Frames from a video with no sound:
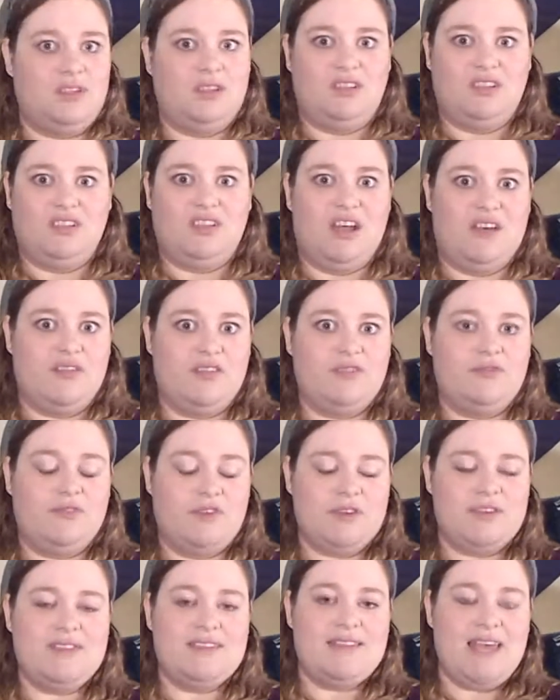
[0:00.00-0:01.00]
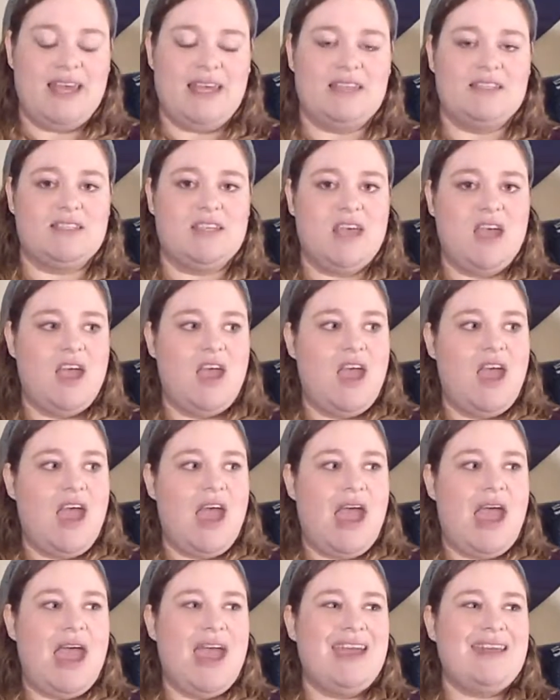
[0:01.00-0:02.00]
love at first sight.
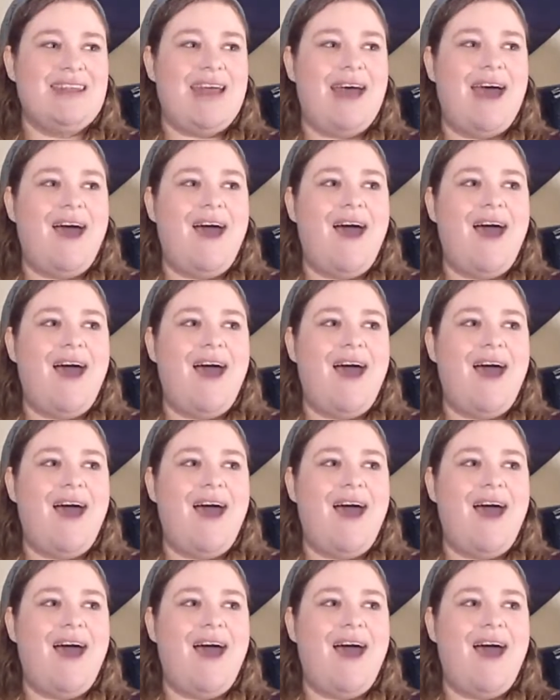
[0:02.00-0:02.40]
And